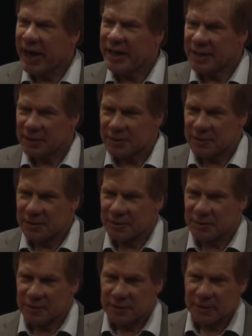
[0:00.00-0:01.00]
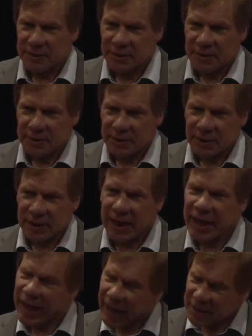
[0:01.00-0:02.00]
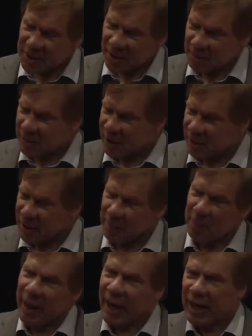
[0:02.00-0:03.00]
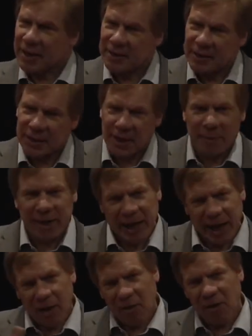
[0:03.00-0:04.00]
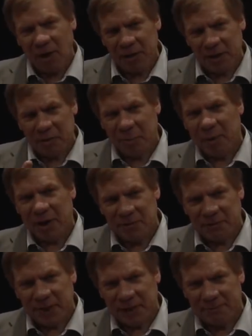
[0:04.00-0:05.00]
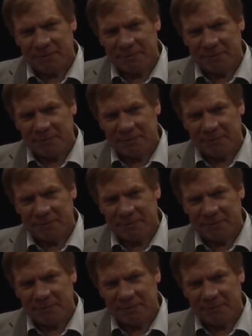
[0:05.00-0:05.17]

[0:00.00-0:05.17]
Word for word: eighties, and they asked them to think back about how long they were breastfed.